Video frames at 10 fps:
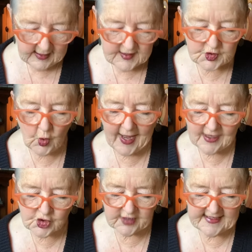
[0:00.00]
So
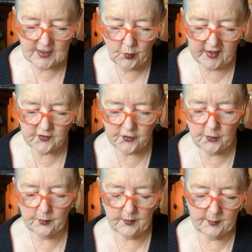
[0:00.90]
actually he went
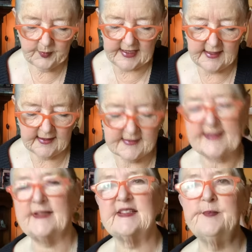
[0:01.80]
from being, in
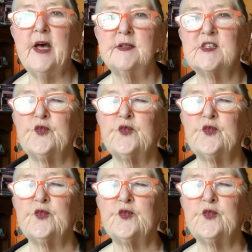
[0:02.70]
6 months,